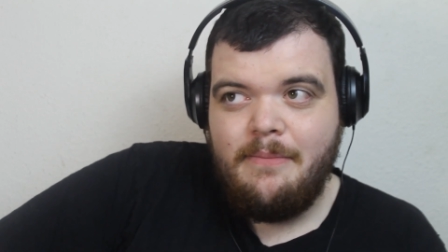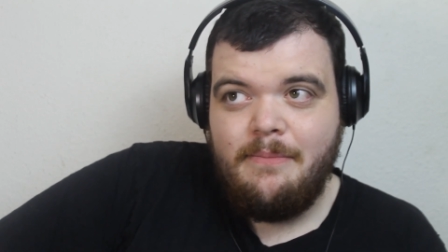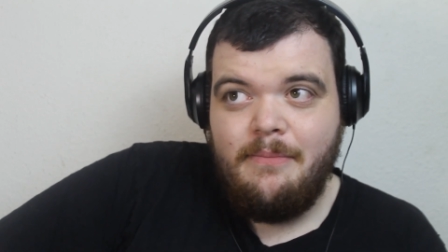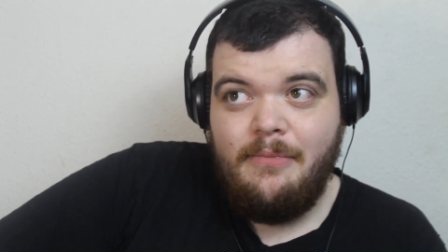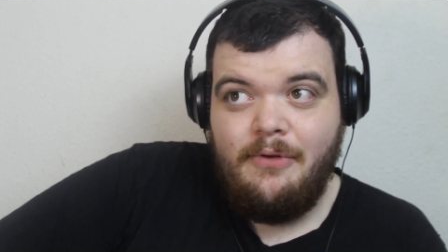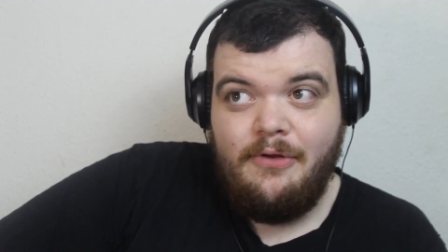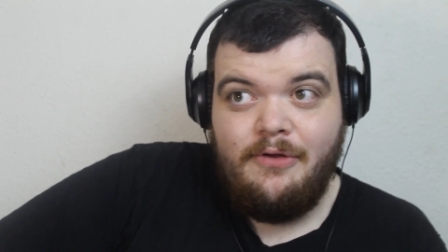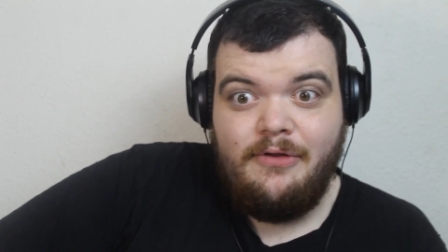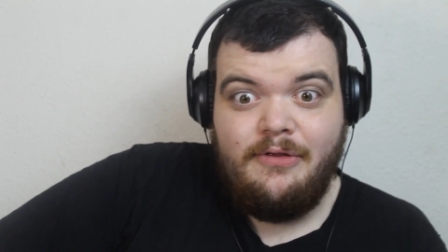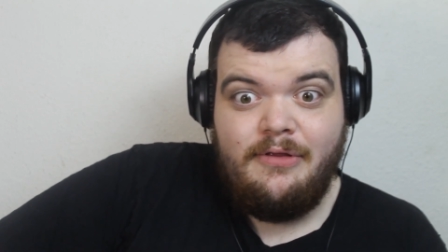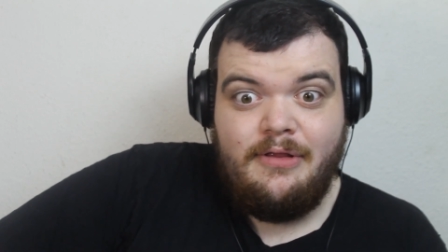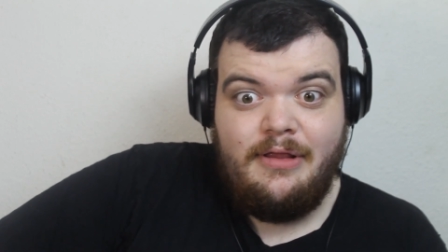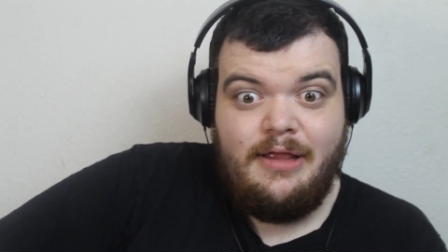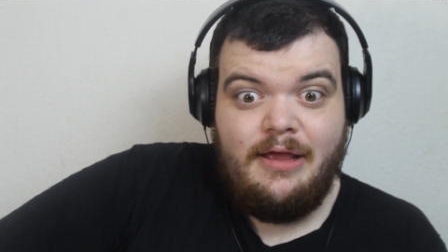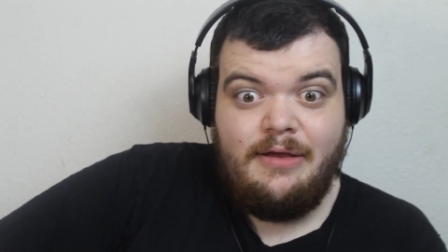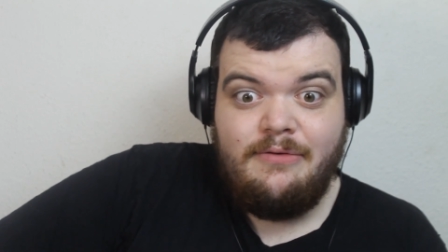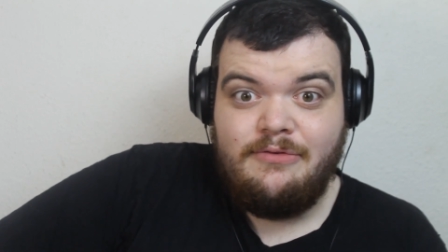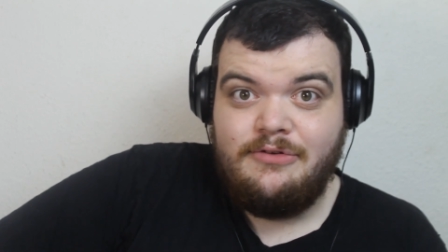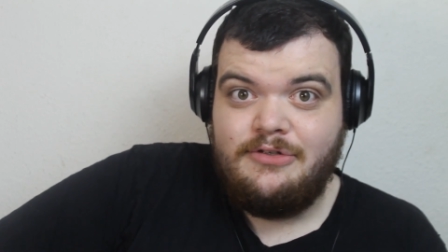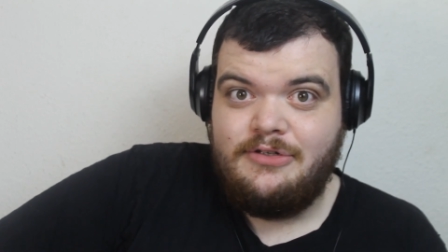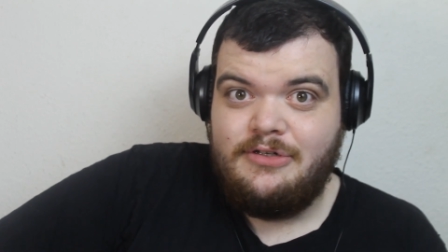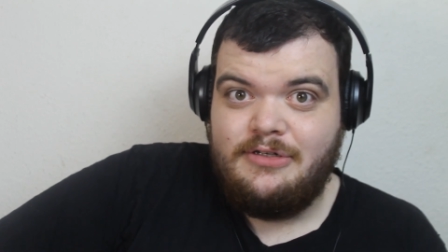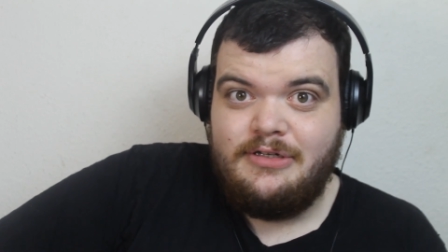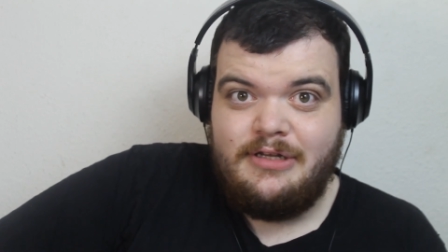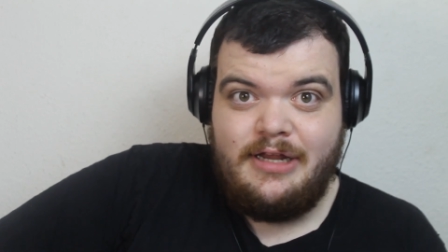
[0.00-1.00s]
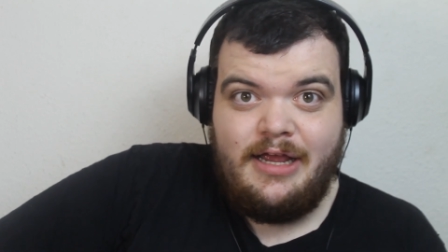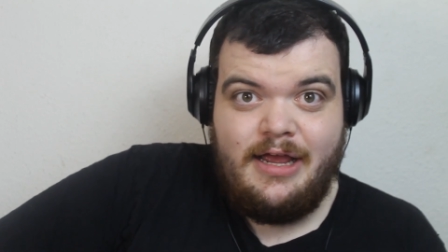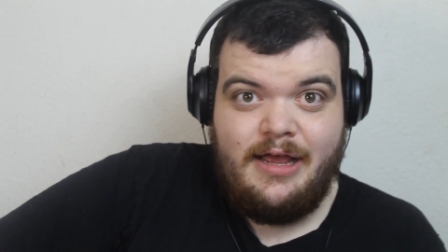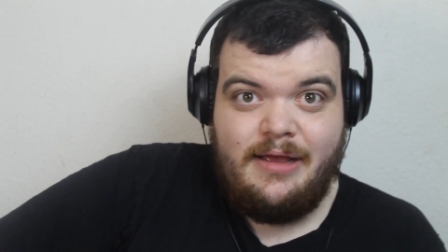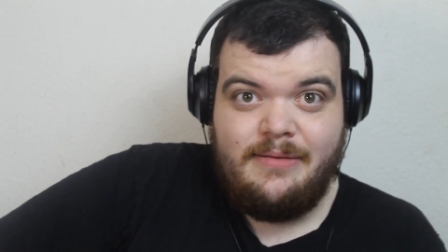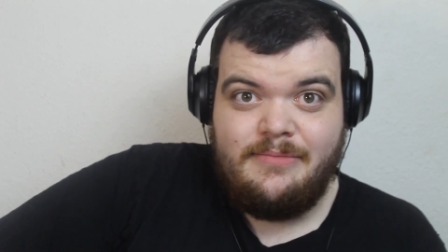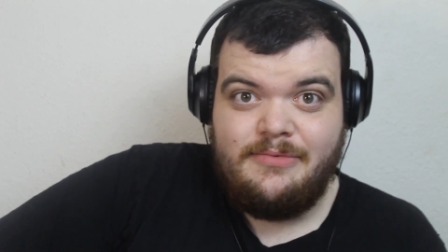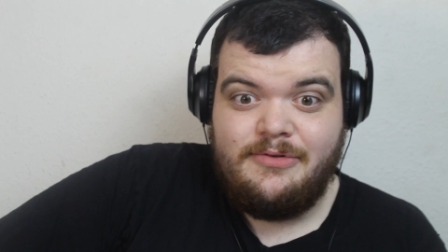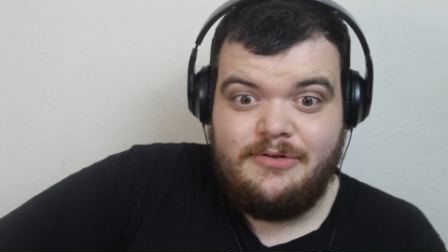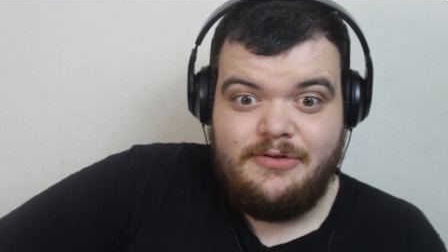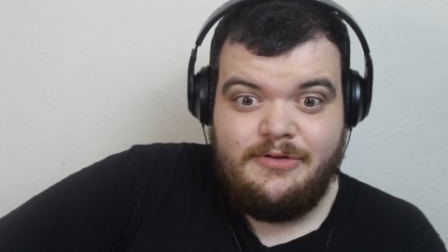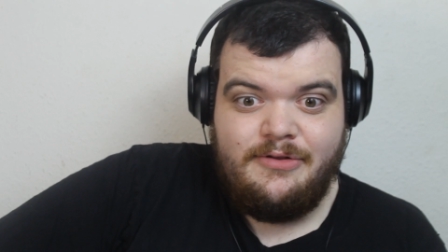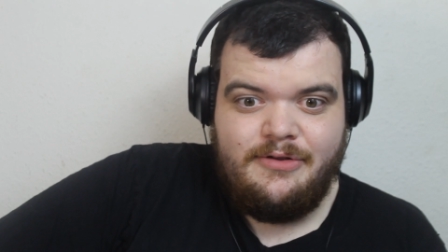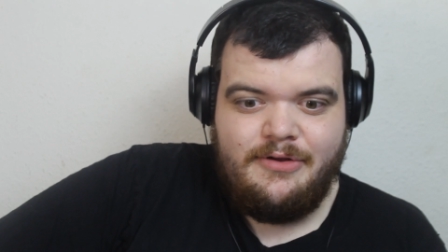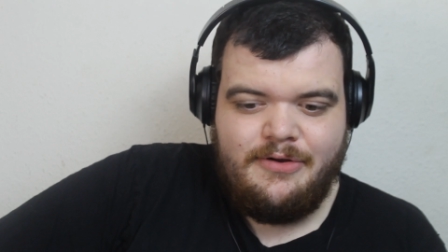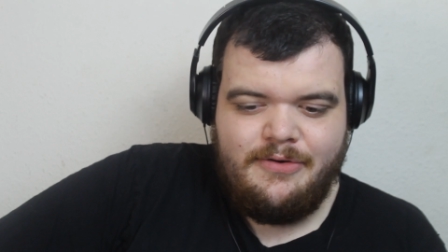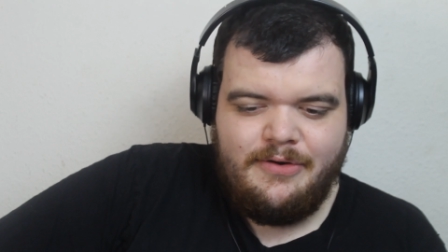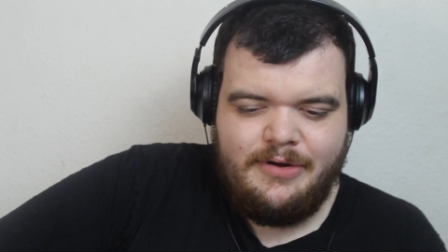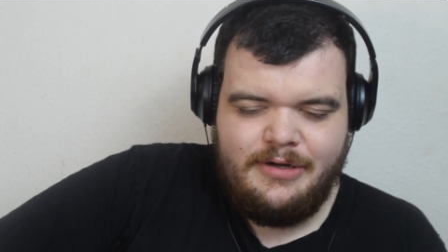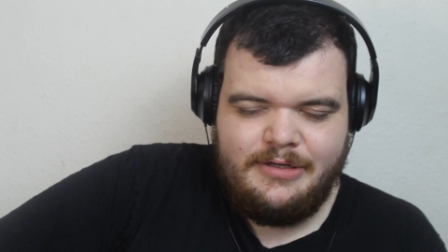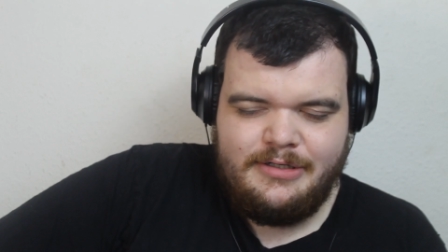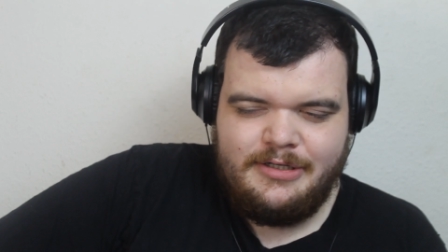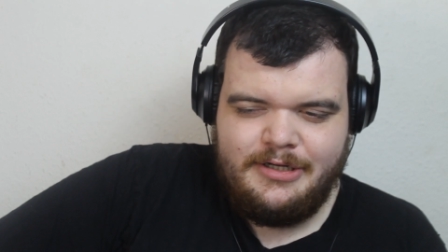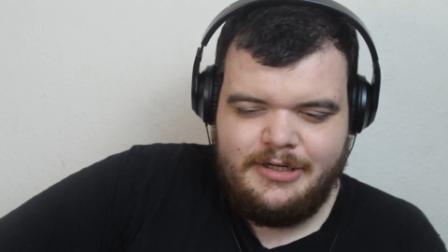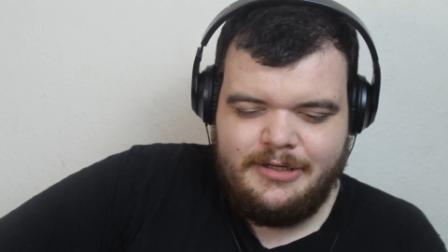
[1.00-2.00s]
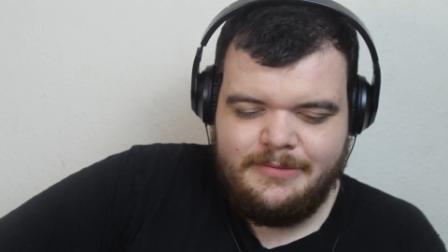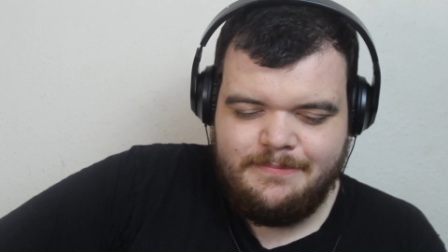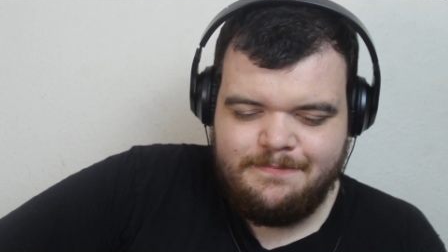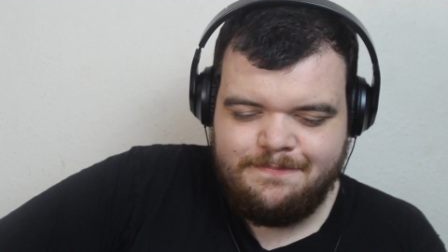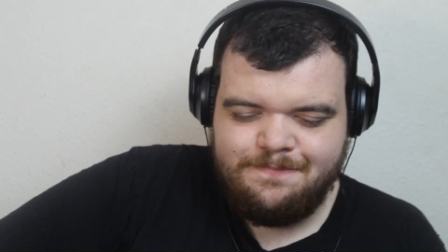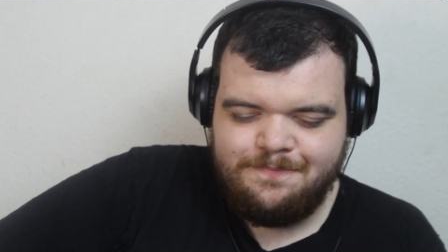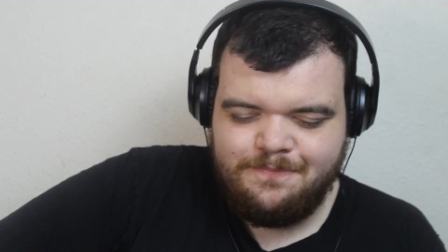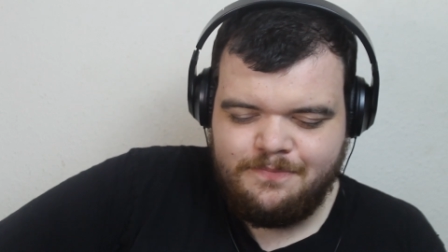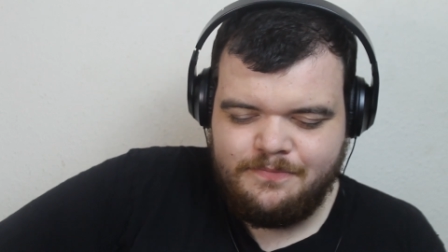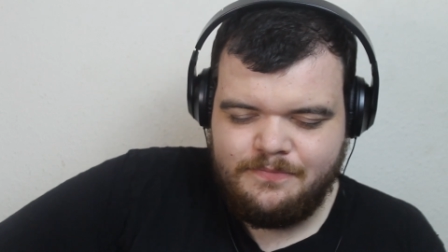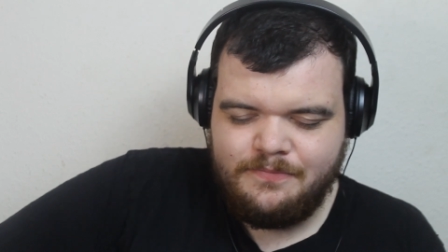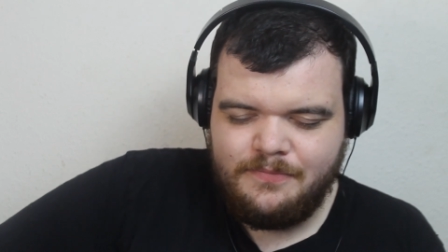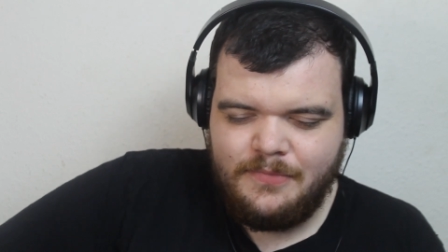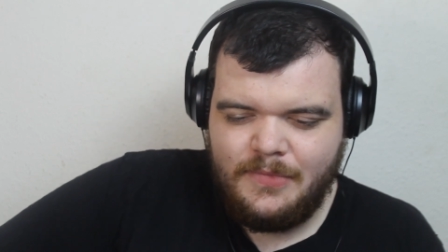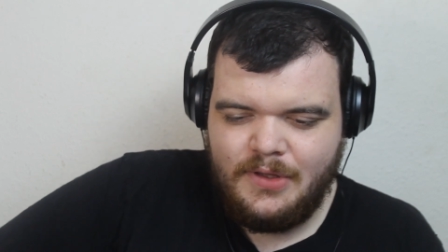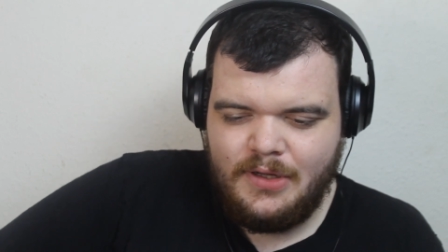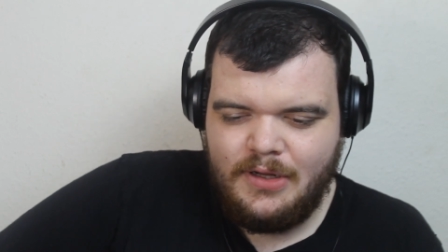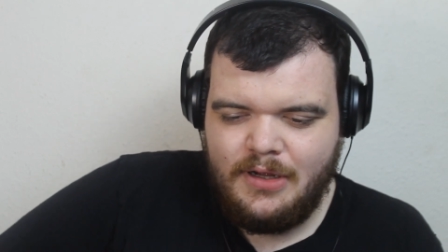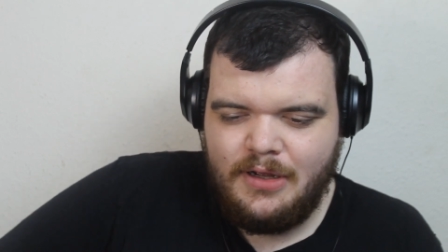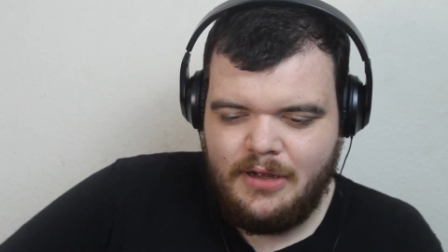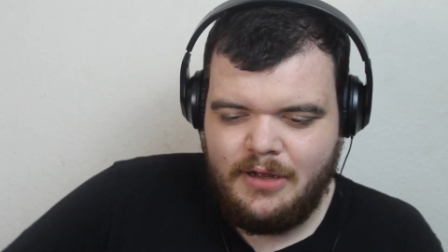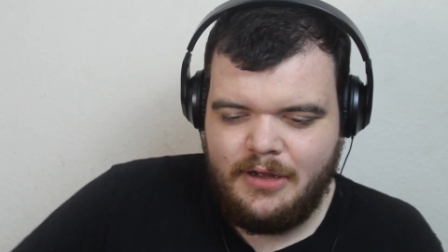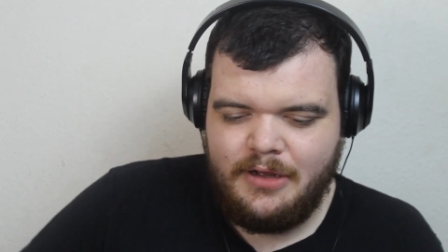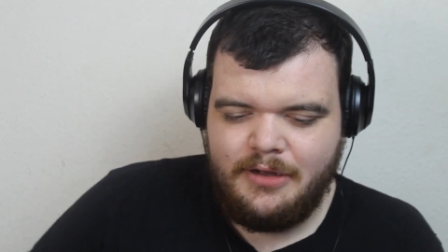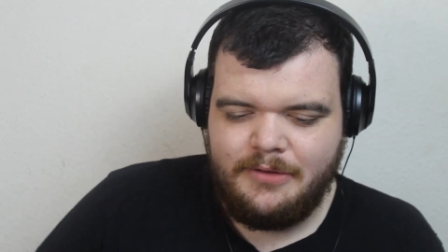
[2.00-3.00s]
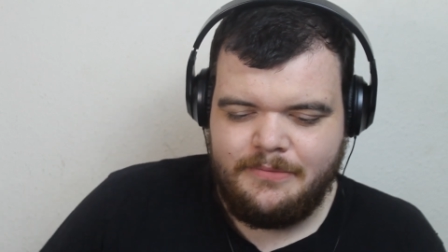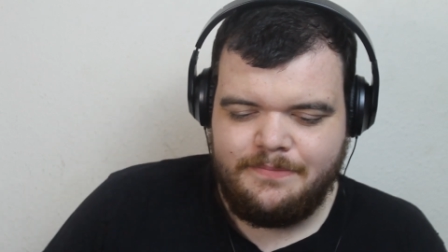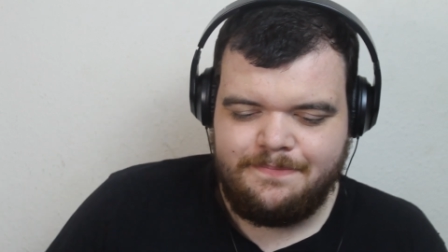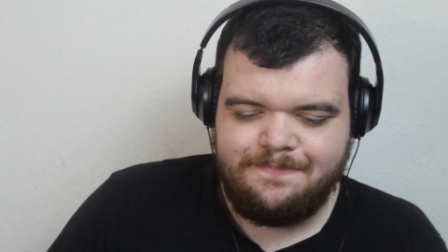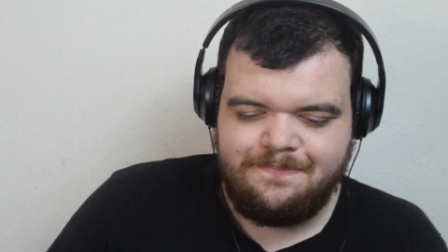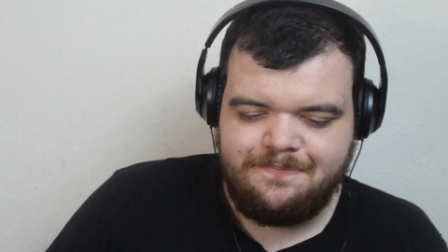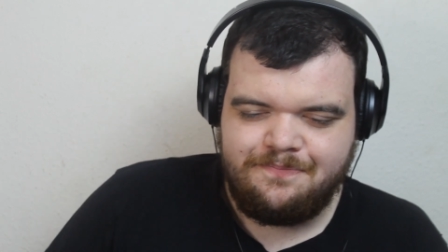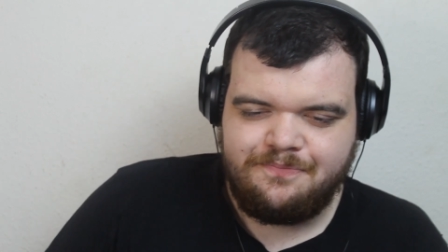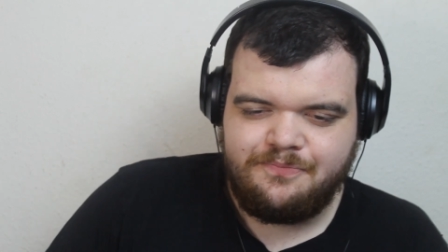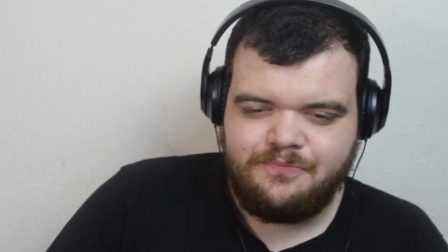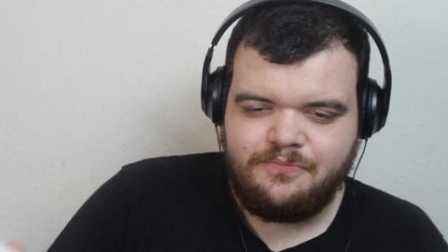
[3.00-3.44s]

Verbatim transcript: But that was just absolutely crazy. Um,